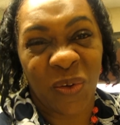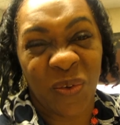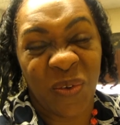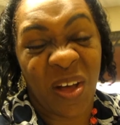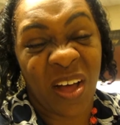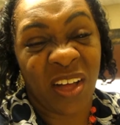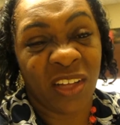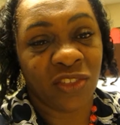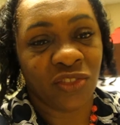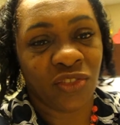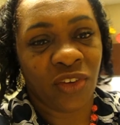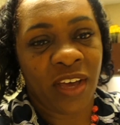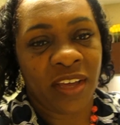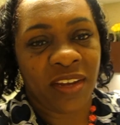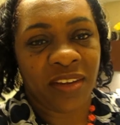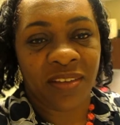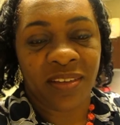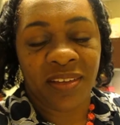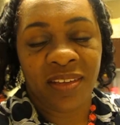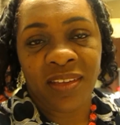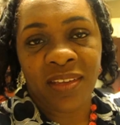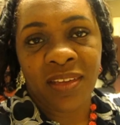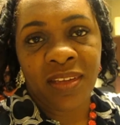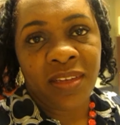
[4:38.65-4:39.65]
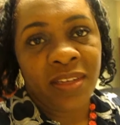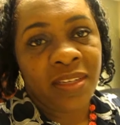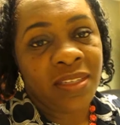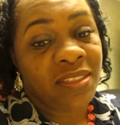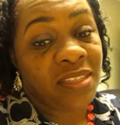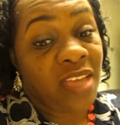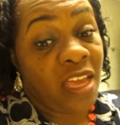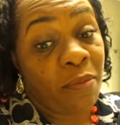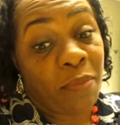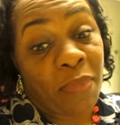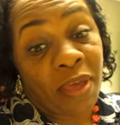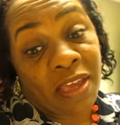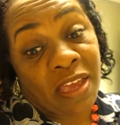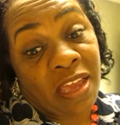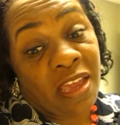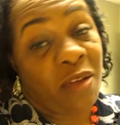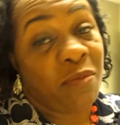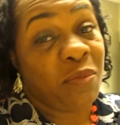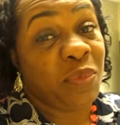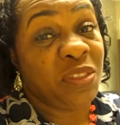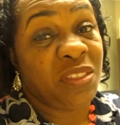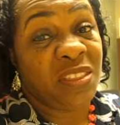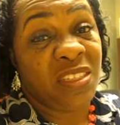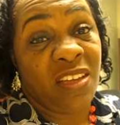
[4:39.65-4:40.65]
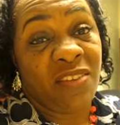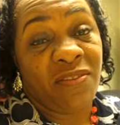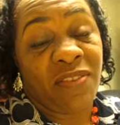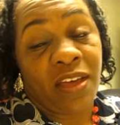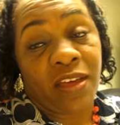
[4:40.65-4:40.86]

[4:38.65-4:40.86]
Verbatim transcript: I'll try to take my camera and see if